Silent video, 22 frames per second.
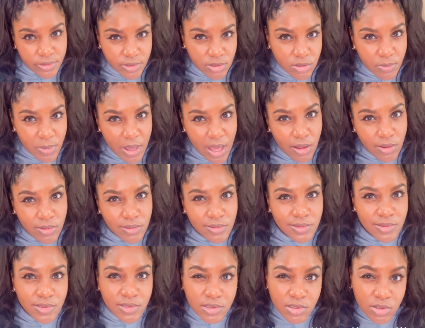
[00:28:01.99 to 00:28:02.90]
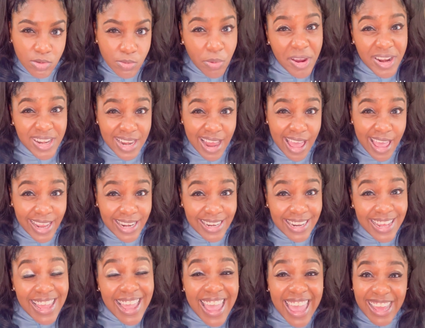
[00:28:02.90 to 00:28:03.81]
about 2.9.
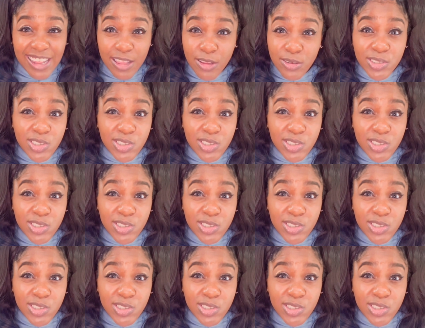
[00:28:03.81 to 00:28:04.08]
And those